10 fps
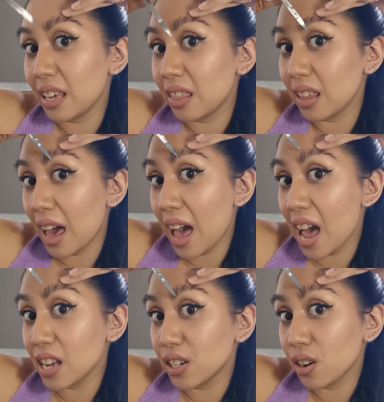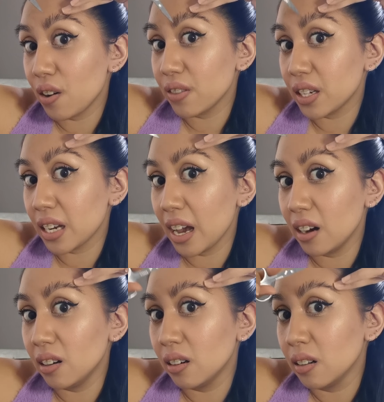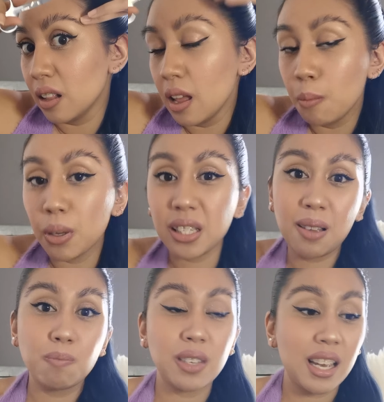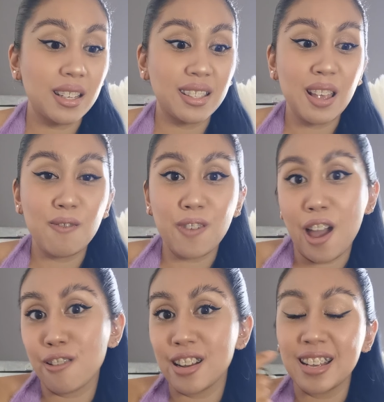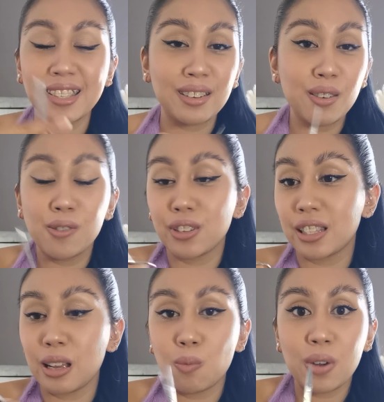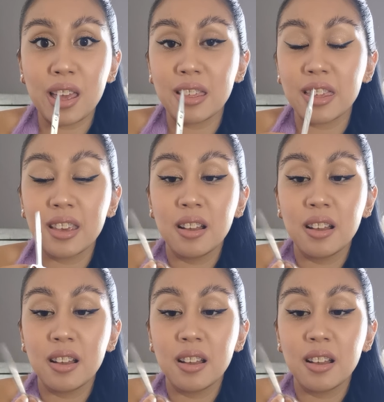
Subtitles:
in the head of the tail. But some days it varies, and obviously with